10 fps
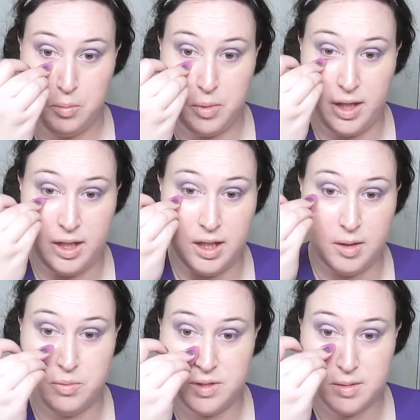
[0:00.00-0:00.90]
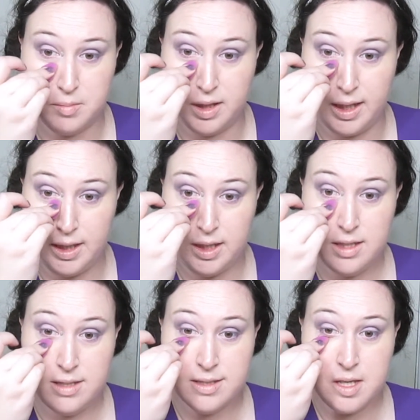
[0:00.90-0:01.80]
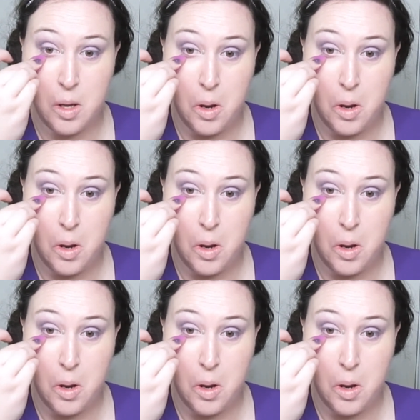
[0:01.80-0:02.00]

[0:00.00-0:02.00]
Brighten it up with some lightness,